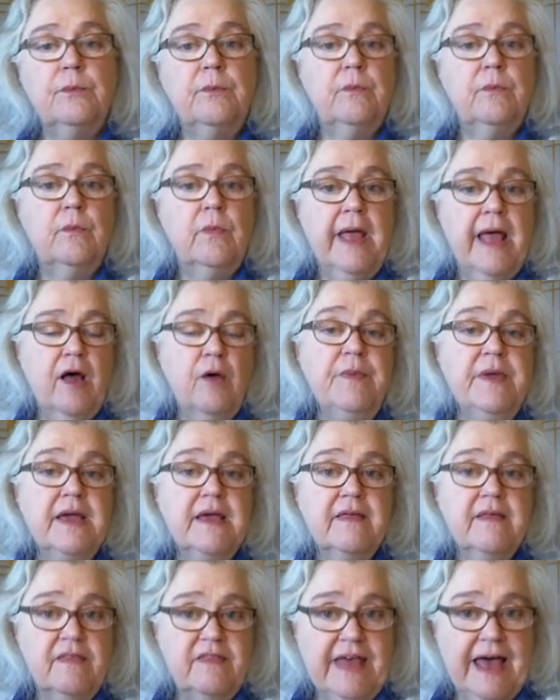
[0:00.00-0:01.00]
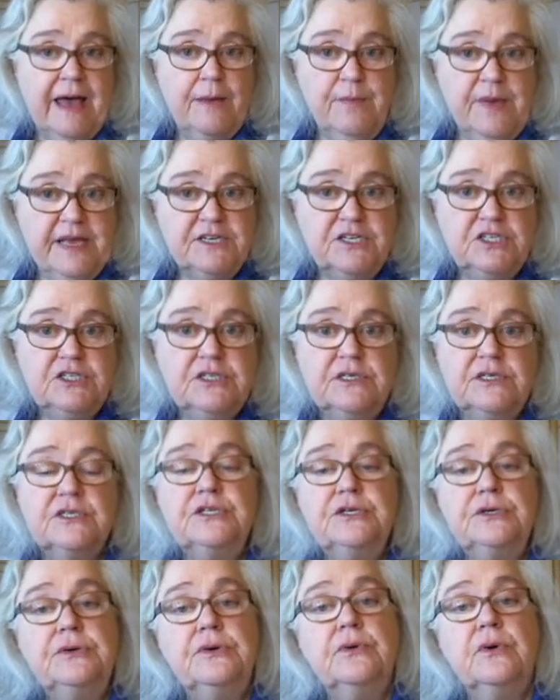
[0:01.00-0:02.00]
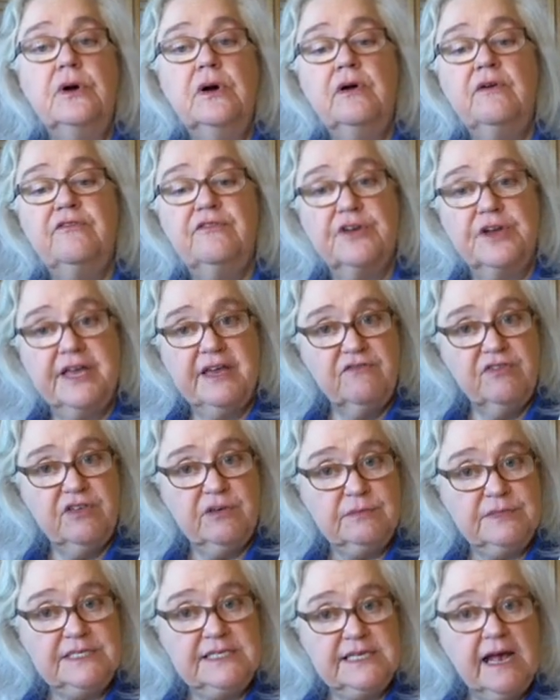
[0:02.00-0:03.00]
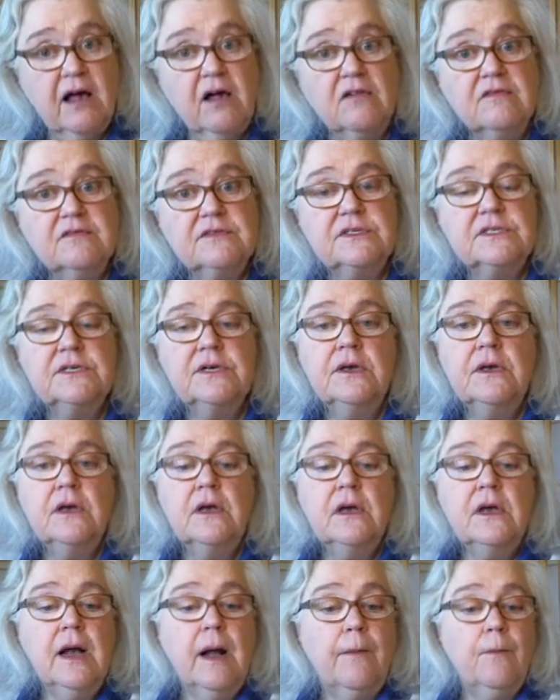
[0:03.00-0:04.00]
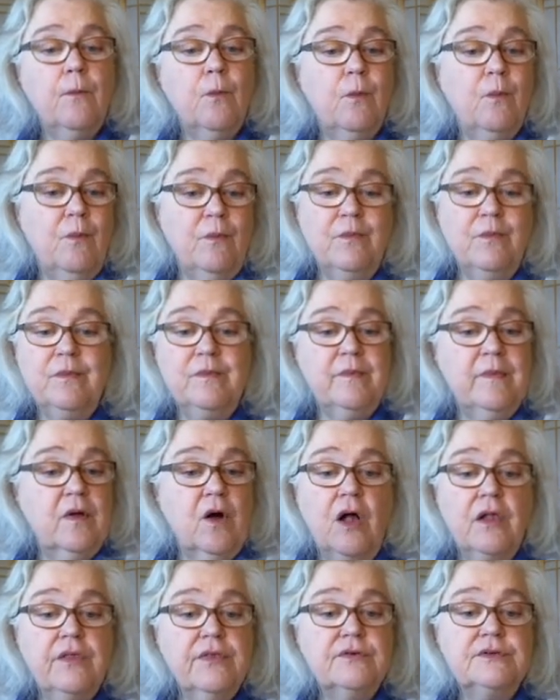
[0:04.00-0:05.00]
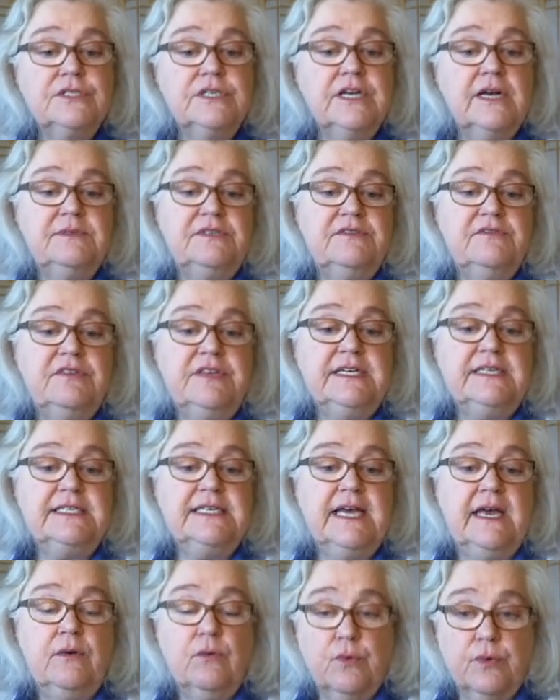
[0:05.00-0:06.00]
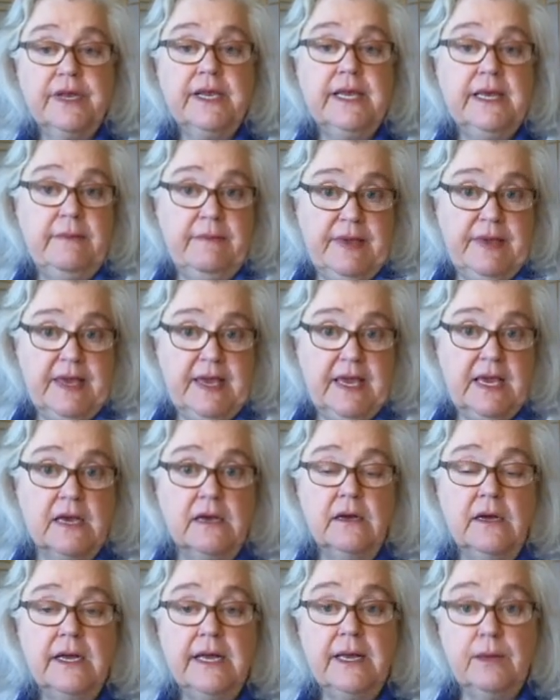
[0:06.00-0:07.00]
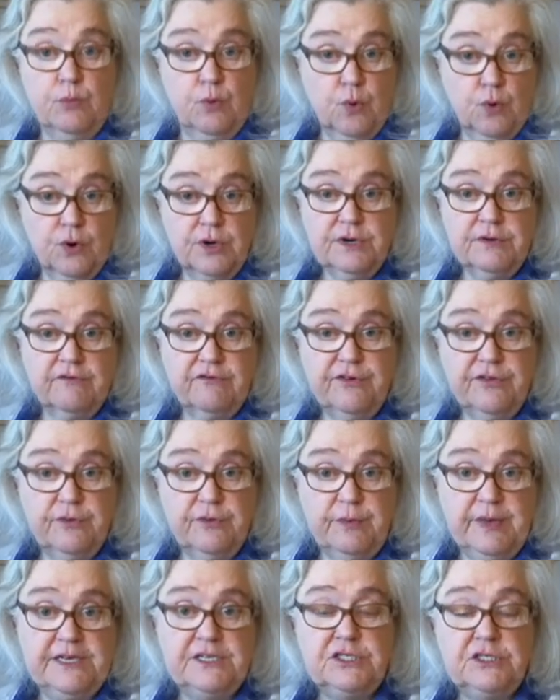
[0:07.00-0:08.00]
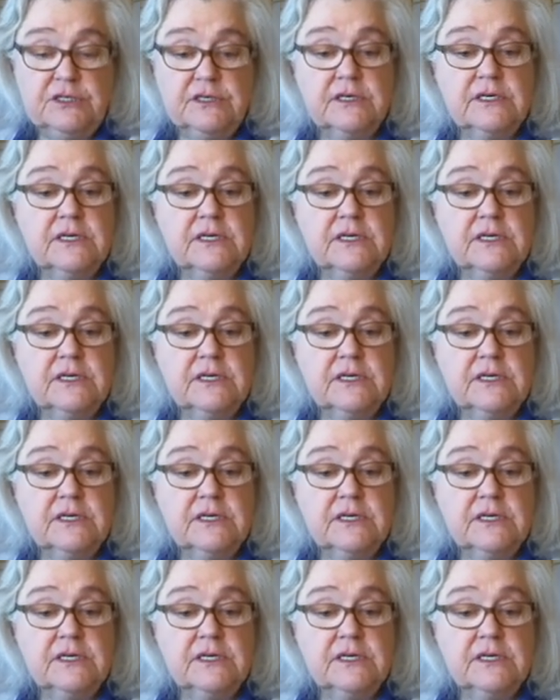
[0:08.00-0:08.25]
Helping that patient to forgive themselves. All those types of things can really be important for the patient